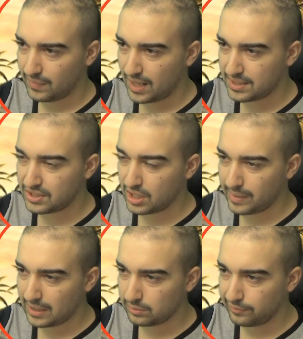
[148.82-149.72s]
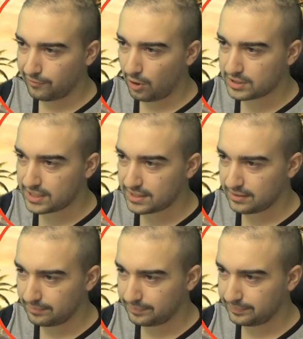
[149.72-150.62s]
Is this going to be a little fox, is it?
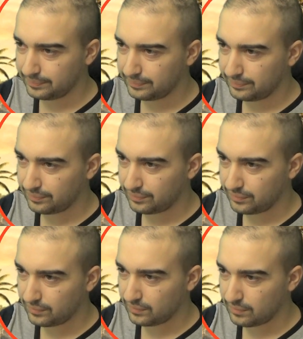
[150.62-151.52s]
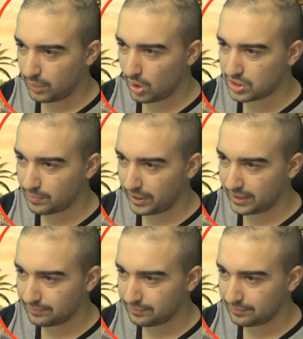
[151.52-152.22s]
Possibly.